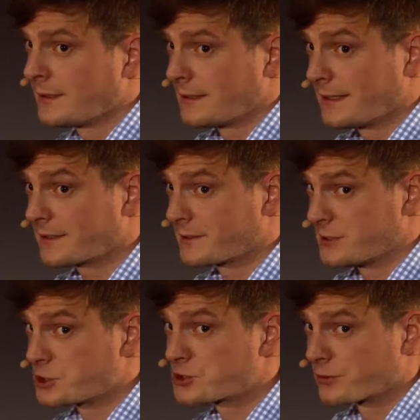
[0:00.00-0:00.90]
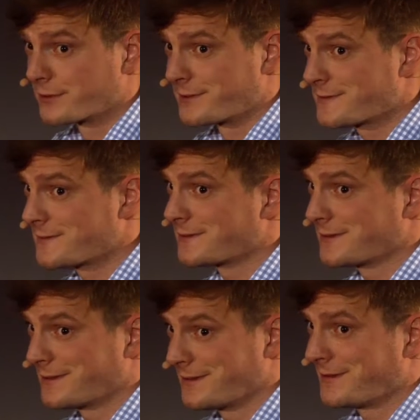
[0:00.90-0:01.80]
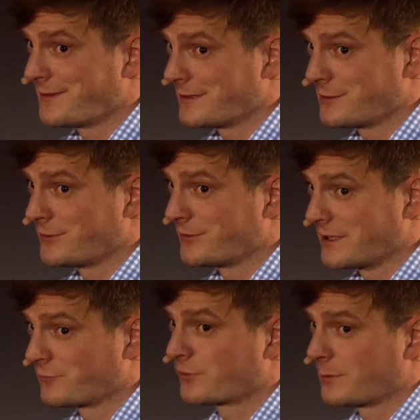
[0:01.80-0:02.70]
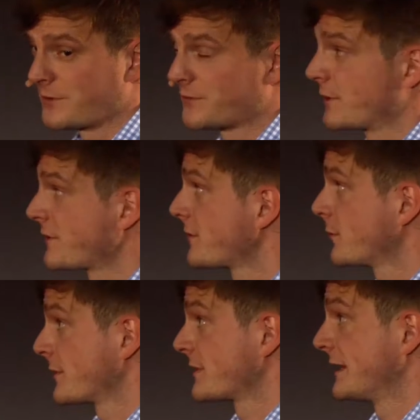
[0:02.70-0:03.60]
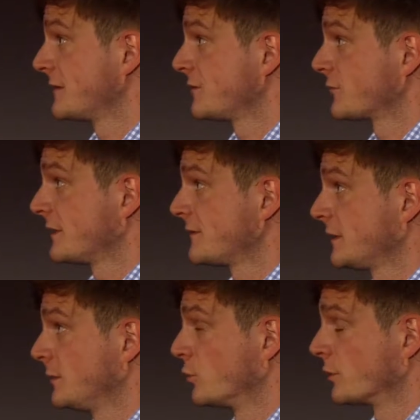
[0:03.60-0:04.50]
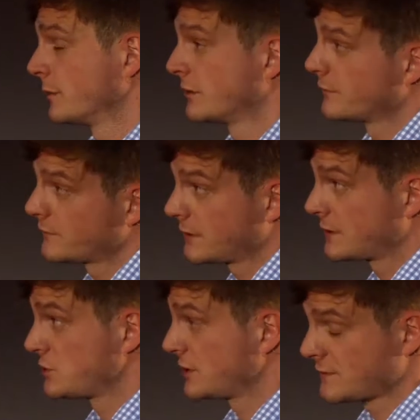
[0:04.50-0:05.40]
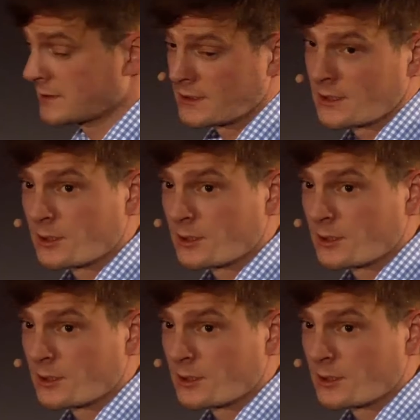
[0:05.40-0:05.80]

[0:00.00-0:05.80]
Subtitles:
like an insurance that you don't have troubles with license rights anymore, because you can just